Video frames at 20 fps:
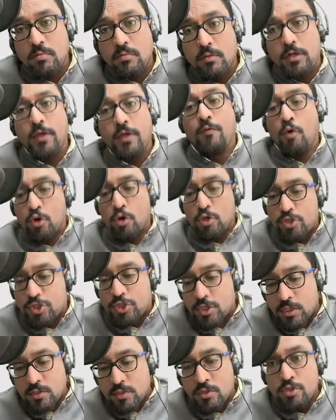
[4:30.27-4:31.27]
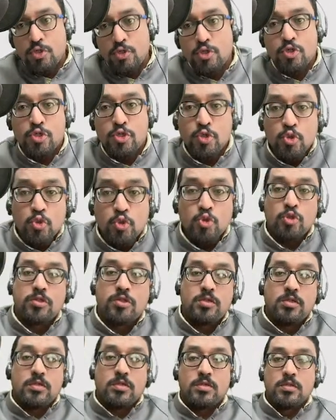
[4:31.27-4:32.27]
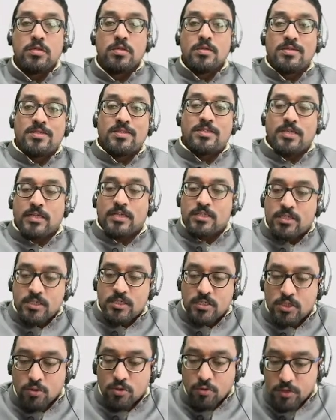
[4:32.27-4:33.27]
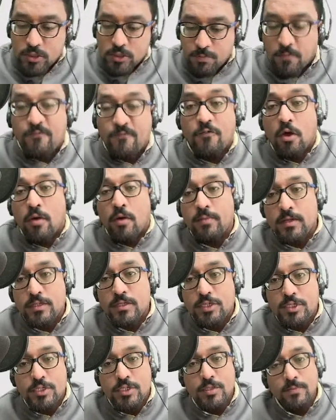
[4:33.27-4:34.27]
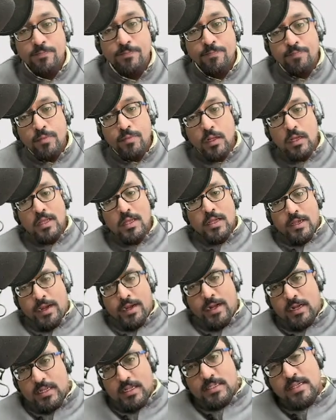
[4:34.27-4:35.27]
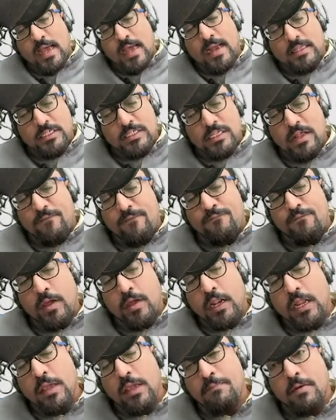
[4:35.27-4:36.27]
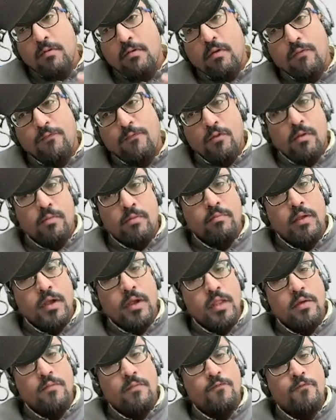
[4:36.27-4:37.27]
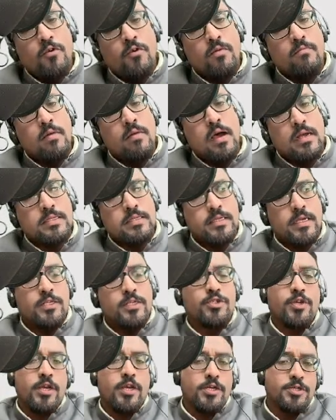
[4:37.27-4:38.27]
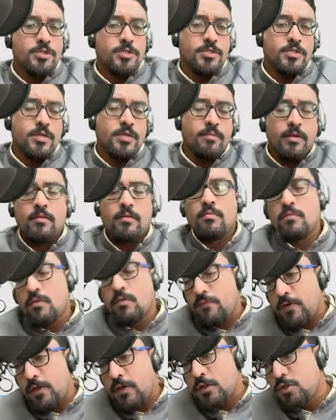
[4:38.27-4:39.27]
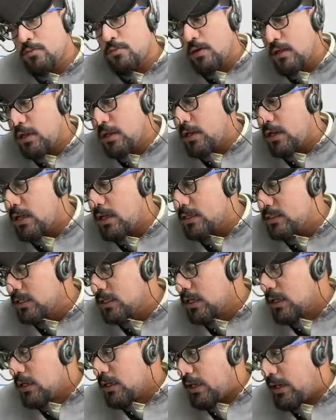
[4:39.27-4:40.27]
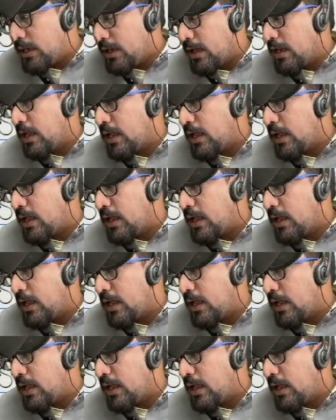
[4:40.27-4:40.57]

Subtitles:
devotion, truth, justice through its performance. It is actually a very powerful medium for mass educations. I mean, in fact, Shumang Lila's entire